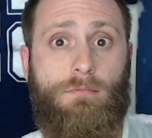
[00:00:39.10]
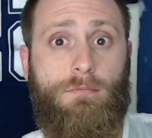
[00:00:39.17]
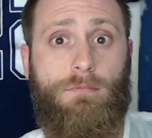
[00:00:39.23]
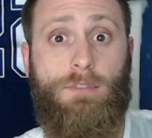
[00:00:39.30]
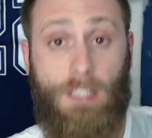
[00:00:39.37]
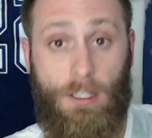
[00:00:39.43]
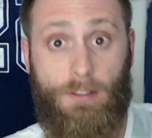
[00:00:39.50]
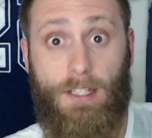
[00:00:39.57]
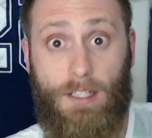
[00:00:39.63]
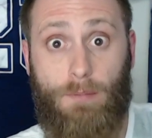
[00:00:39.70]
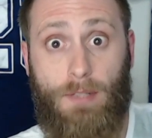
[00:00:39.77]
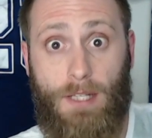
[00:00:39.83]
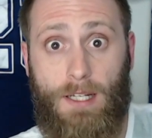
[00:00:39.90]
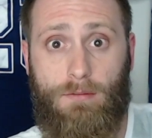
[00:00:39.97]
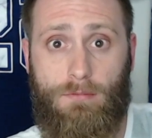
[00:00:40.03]
Sound like a
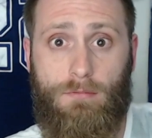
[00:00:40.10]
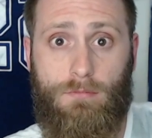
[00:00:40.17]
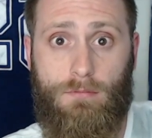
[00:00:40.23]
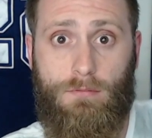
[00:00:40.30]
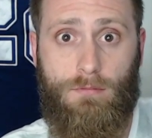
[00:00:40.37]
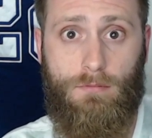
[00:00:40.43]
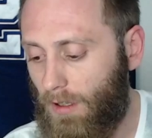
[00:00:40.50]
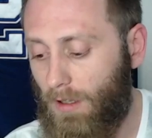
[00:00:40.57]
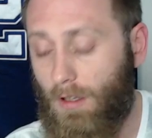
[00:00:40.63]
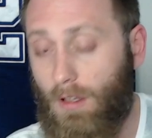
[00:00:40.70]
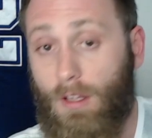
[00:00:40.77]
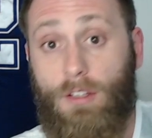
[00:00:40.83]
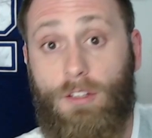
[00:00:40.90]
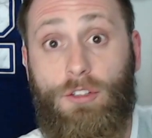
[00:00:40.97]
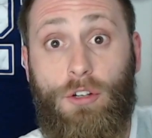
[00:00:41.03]
plan?
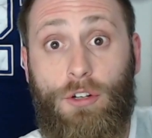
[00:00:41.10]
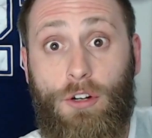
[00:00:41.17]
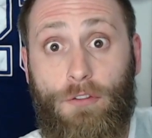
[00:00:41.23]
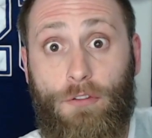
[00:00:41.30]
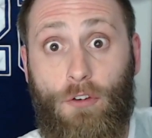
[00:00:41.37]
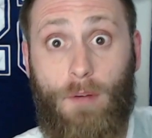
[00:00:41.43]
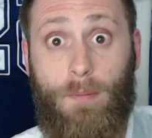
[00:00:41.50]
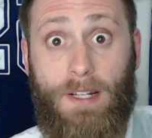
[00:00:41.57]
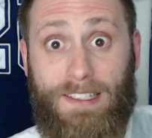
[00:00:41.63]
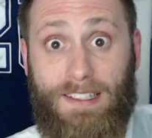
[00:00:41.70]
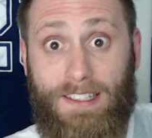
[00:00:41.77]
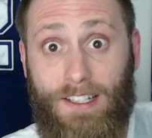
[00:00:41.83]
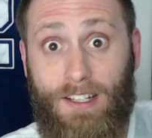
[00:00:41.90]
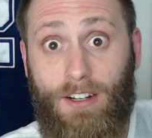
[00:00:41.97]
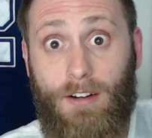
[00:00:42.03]
Uniform and
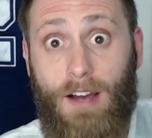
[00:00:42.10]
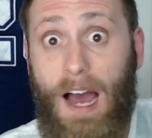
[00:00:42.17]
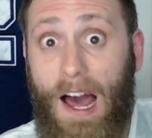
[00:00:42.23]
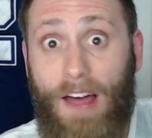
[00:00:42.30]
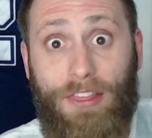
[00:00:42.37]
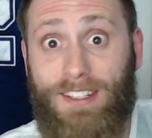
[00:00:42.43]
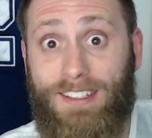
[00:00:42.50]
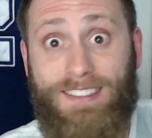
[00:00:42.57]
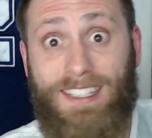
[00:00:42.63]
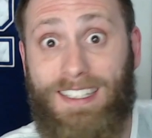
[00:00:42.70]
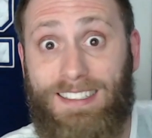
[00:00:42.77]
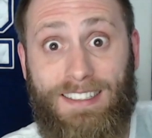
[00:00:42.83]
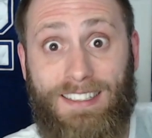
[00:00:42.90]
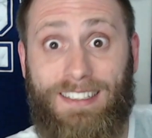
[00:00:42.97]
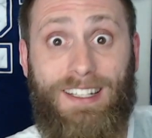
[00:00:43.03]
gear
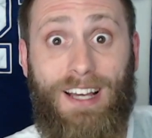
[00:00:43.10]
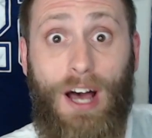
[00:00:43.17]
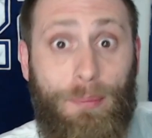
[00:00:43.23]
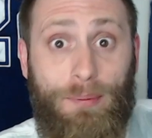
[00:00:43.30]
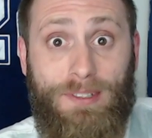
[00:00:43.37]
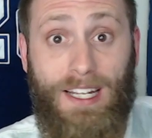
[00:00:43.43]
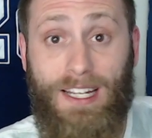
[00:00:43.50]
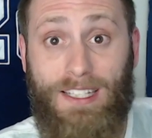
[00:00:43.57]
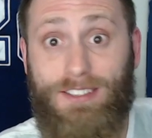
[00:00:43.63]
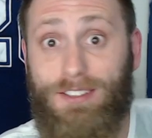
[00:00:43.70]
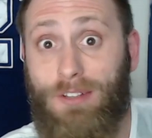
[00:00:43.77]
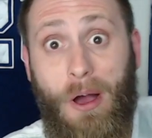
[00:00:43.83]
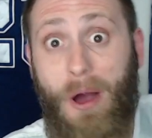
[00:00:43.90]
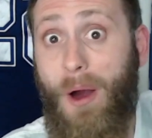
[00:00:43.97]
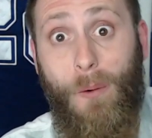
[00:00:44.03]
authenticity updates?